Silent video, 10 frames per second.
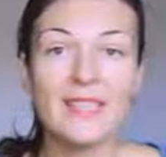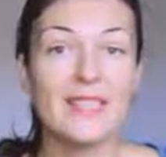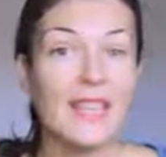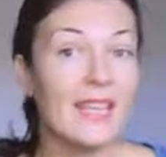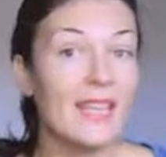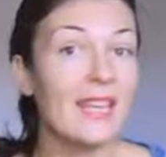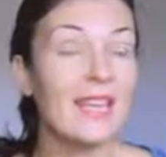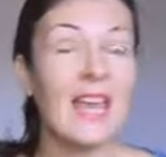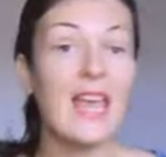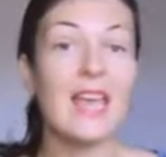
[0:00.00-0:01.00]

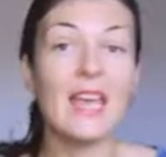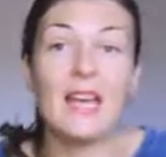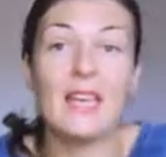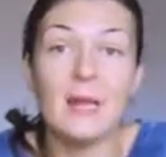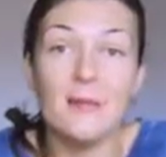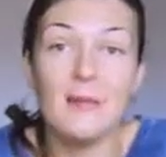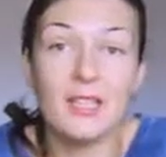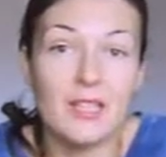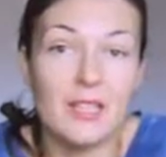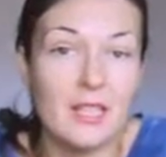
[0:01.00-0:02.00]
stunning AI
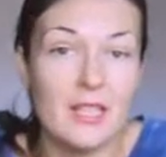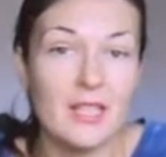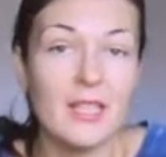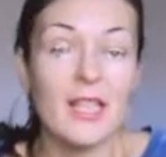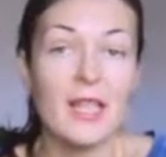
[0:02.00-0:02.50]
images,